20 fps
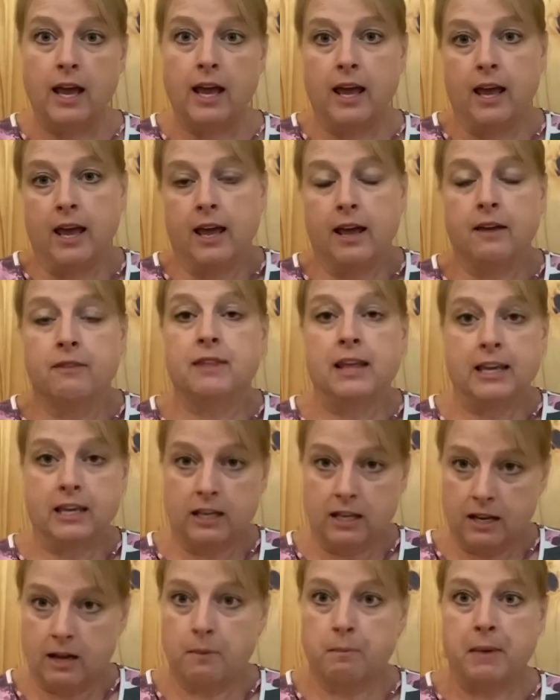and they
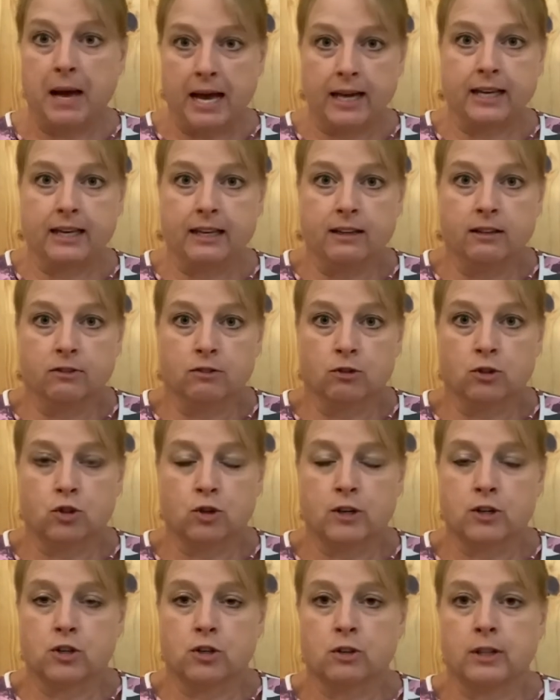could come back and get their
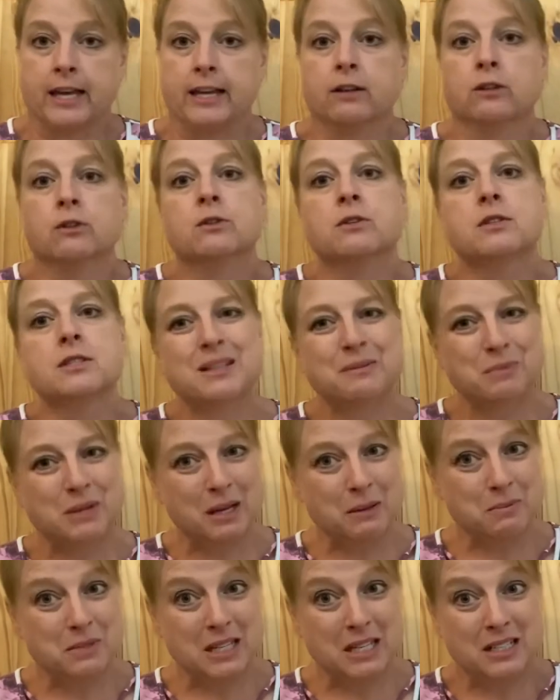treasure later.
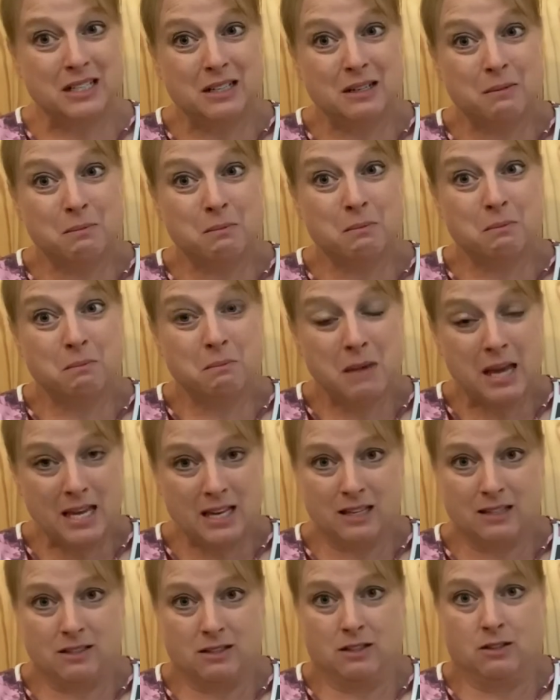Sometimes they didn't
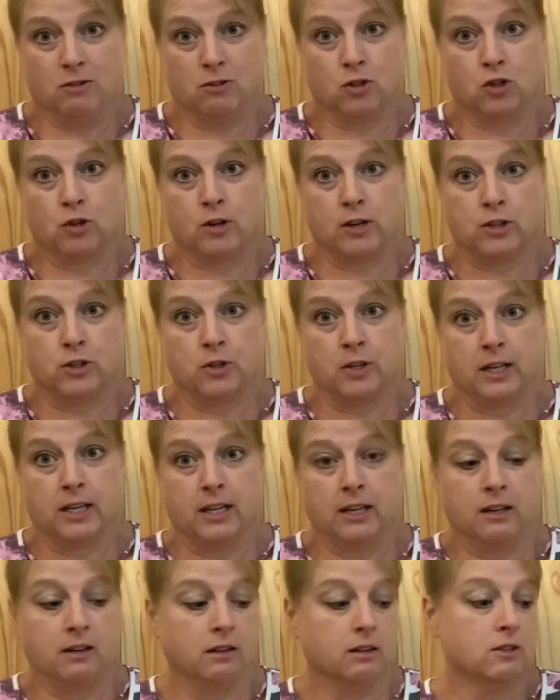make it to their treasure
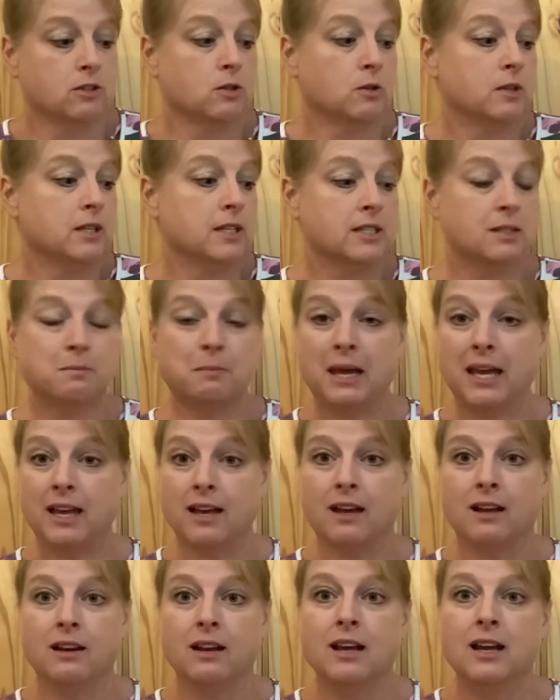again. So this
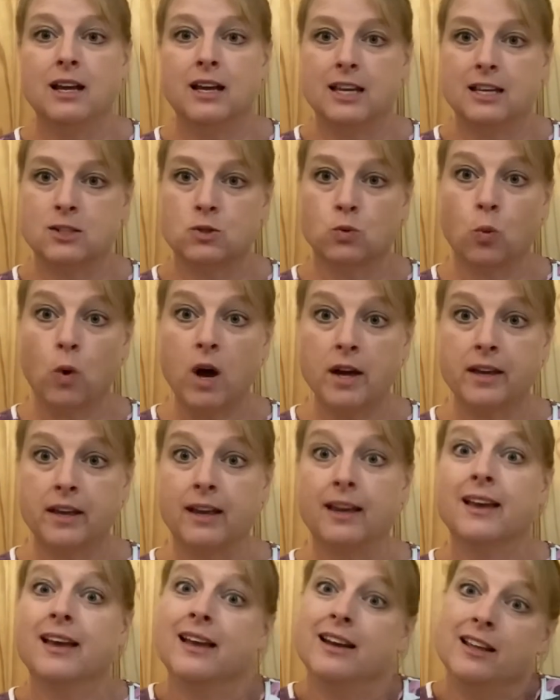man, he's
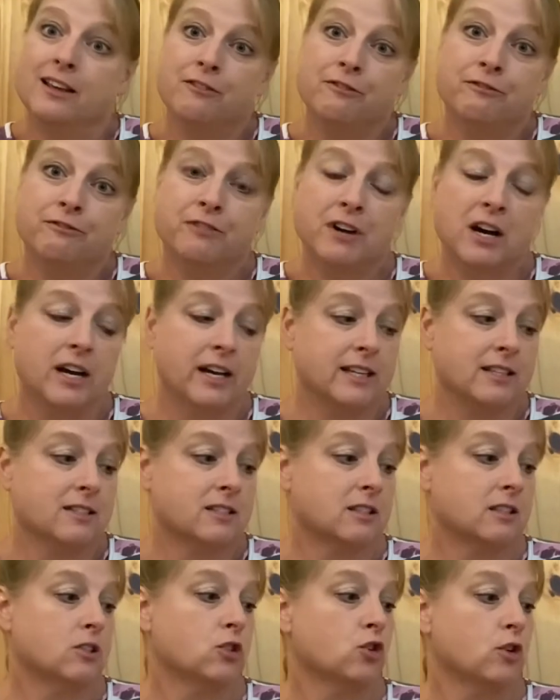walking and he
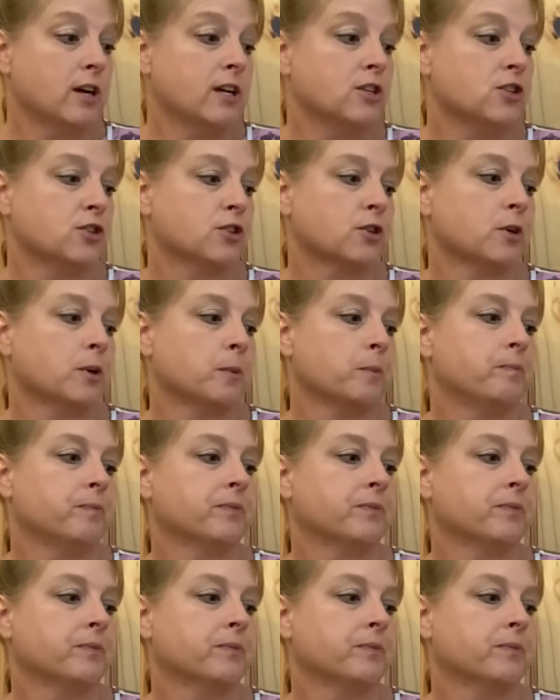finds the treasure.